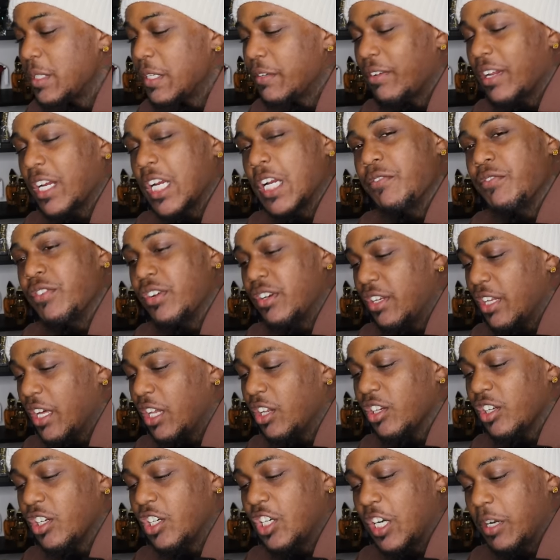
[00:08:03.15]
me of like a
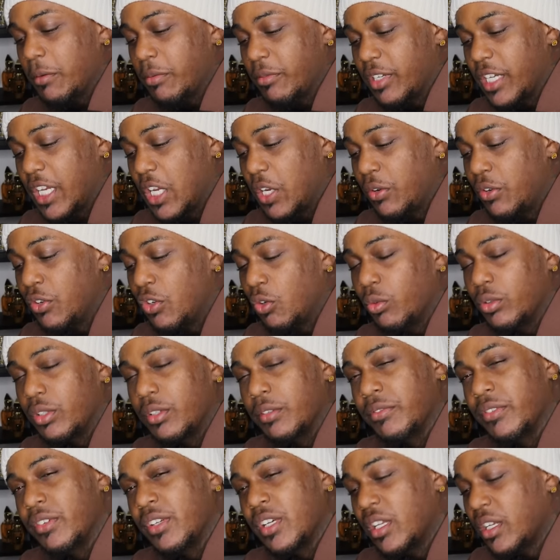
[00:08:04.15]
vanilla cupcake, you know, with
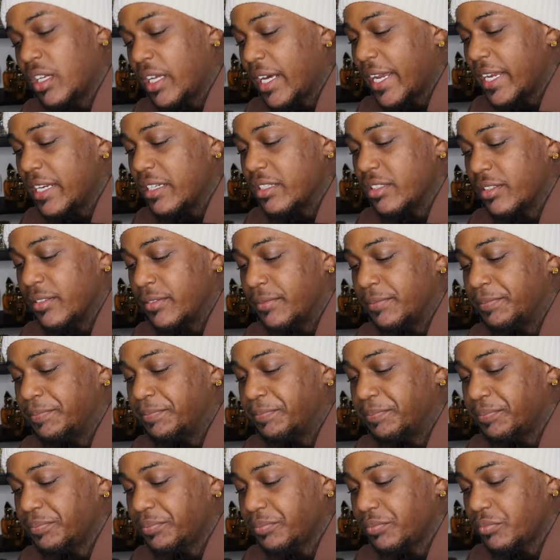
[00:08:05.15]
the vanilla icing.
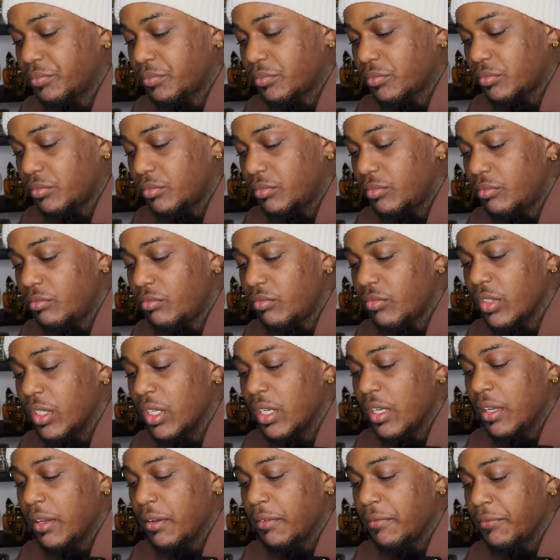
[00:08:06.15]

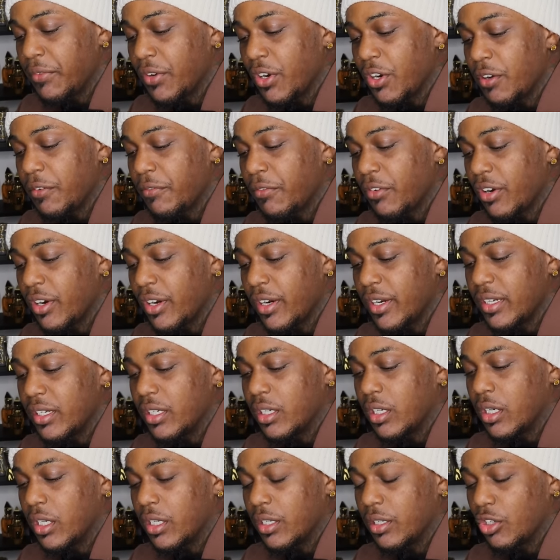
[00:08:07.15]
Very, very
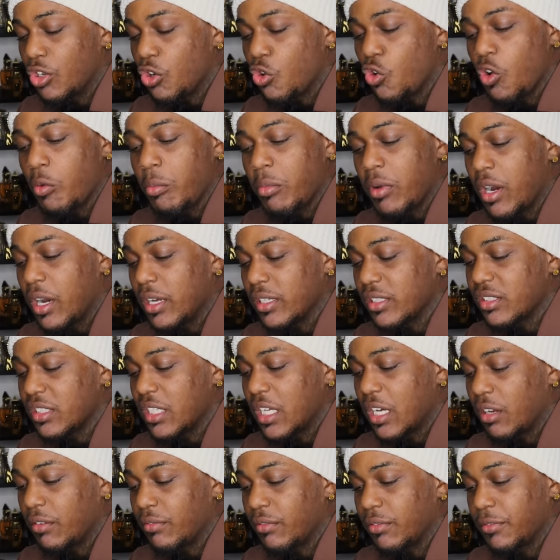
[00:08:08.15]
gourmand
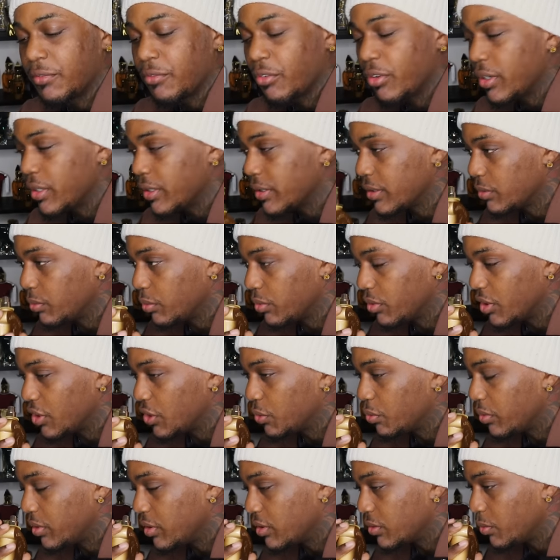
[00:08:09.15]
style of a fragrance with
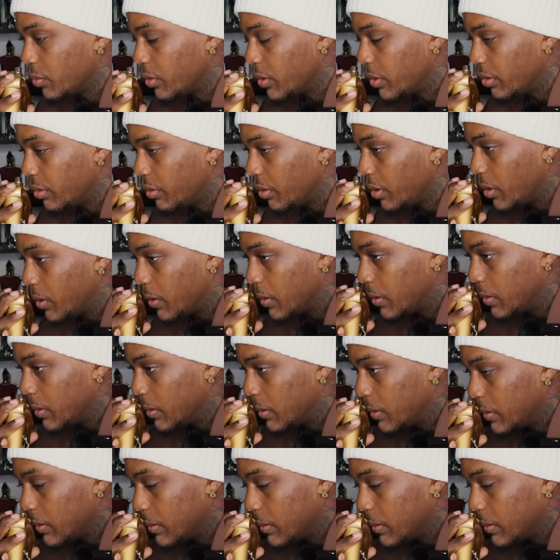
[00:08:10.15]
this one as well, y'all.